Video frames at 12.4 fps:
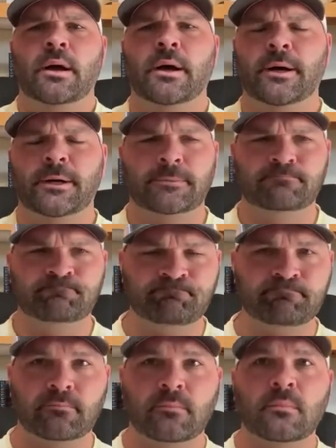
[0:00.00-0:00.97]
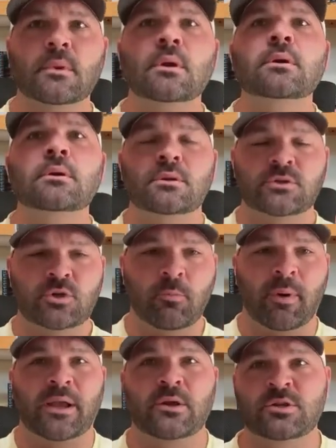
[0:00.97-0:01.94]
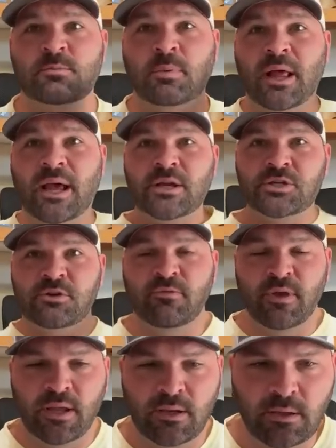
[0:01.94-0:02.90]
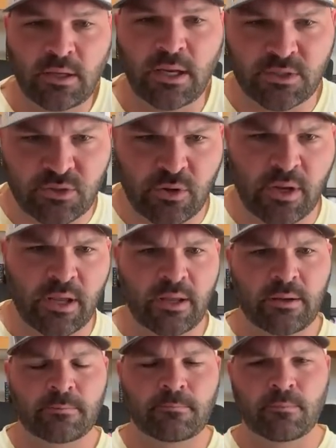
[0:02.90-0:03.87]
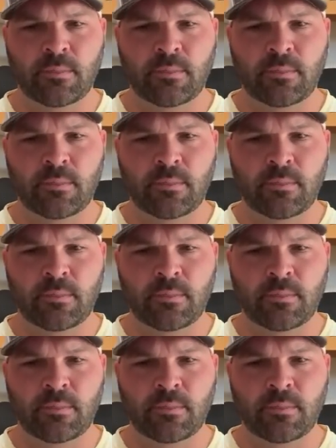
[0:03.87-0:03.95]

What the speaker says: So Bayou Splash event yesterday,